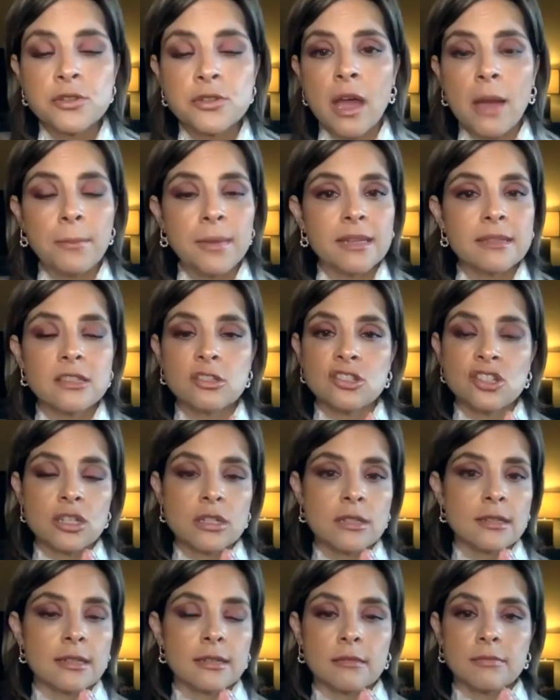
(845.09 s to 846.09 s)
So that means it's
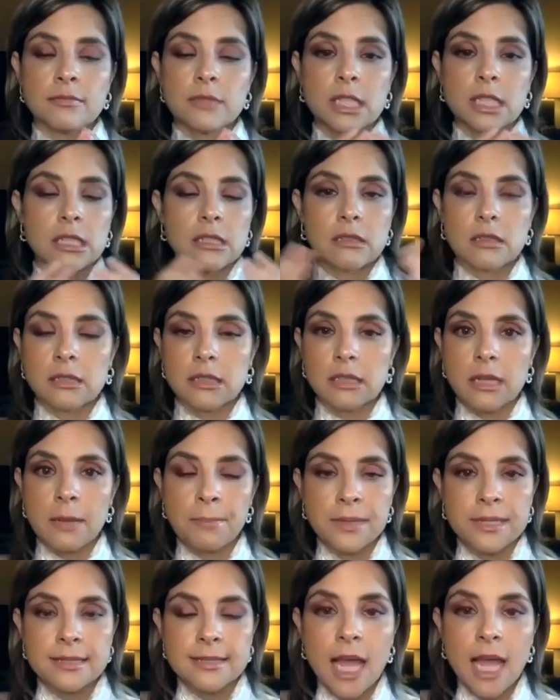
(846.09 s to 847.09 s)
just a
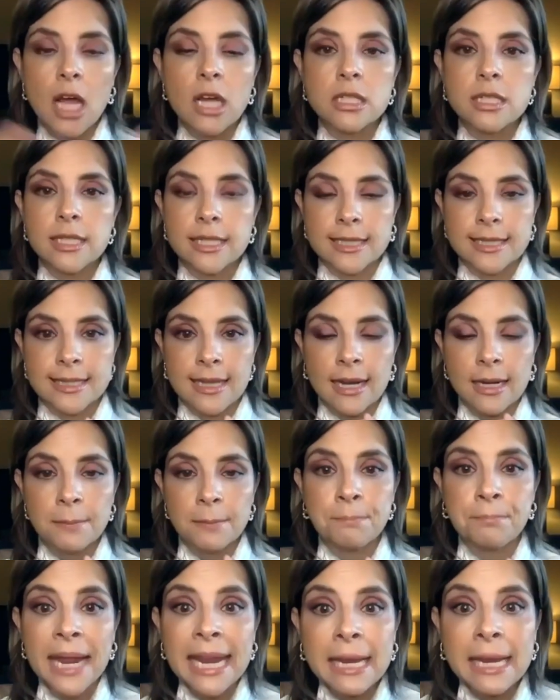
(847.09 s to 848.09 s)
clump of cells. It's not
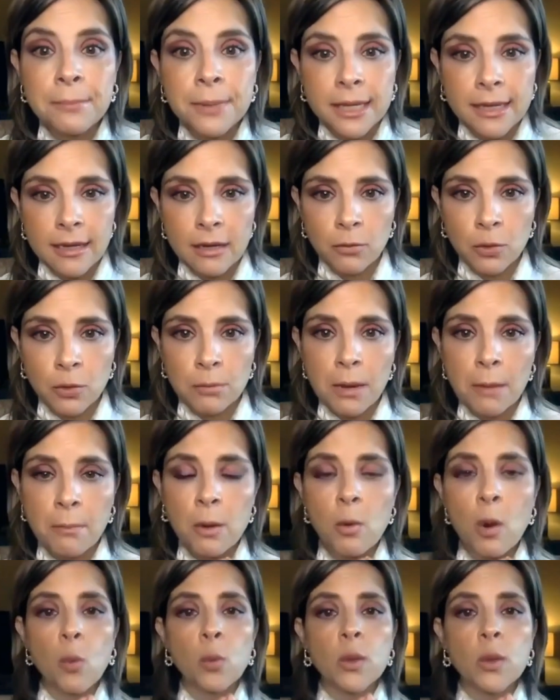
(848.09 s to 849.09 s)
a baby.
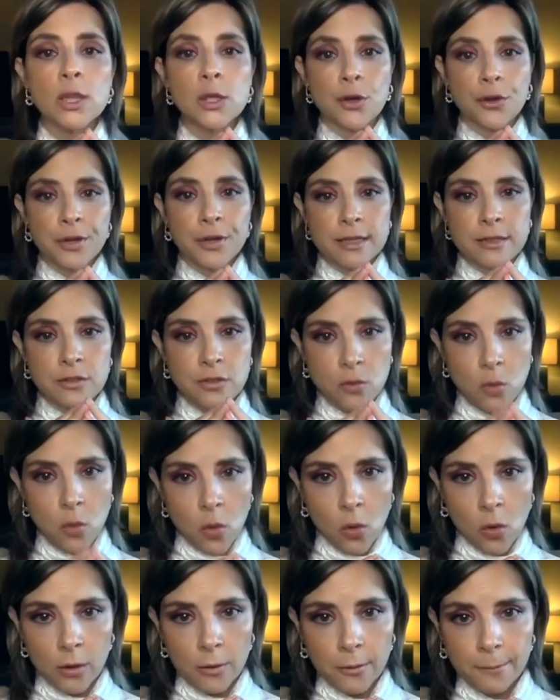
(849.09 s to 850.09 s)
Remember what we learned in
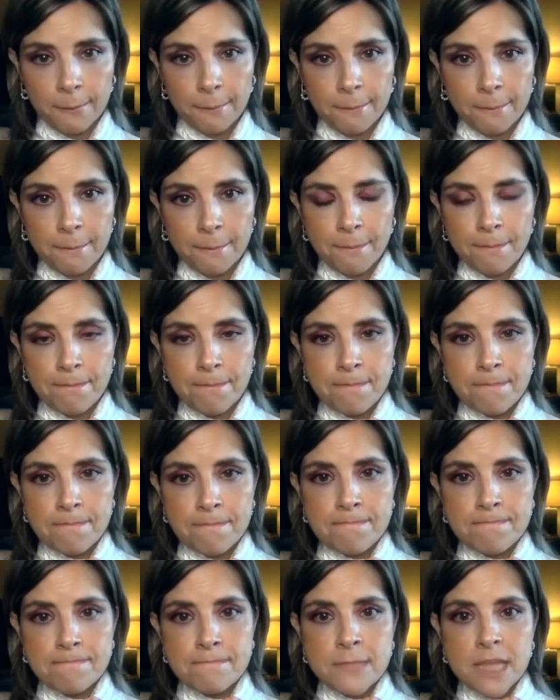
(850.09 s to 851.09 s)
school.
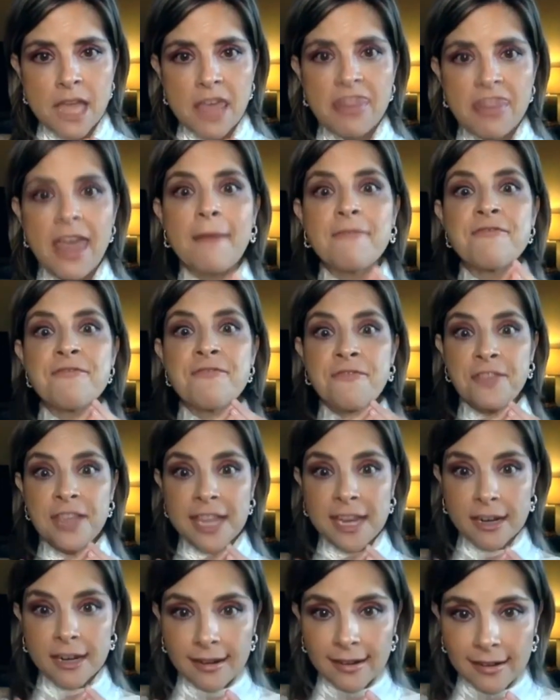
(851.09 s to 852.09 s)
That
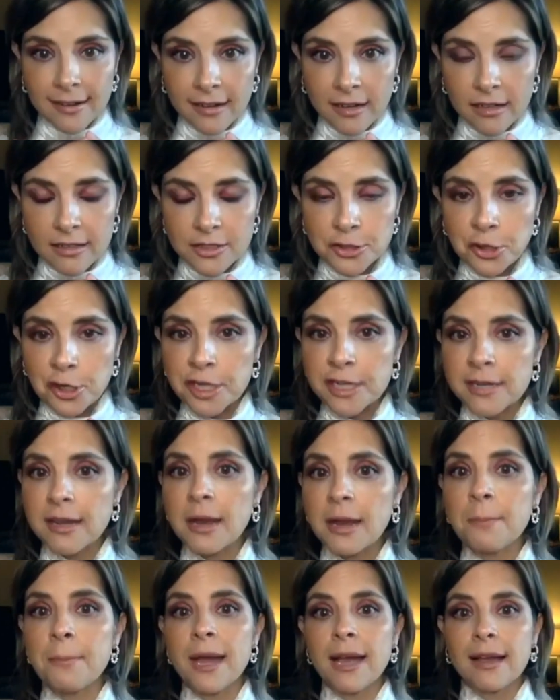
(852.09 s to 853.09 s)
fear started to
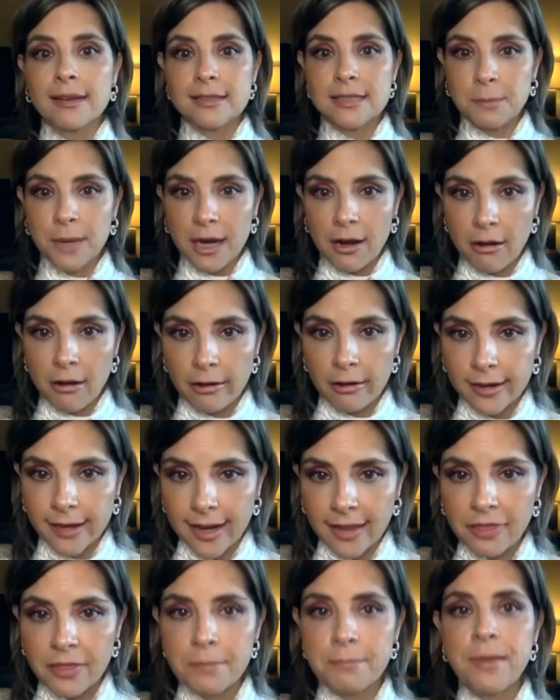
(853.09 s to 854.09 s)
come back into my heart
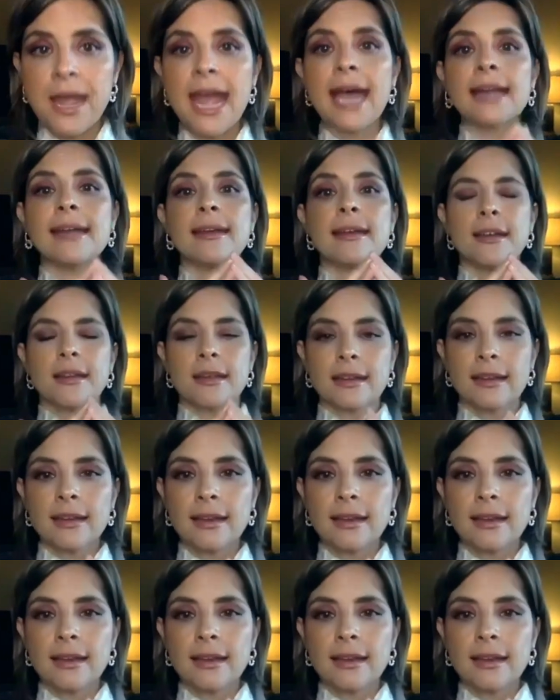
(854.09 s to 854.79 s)
again, the panic.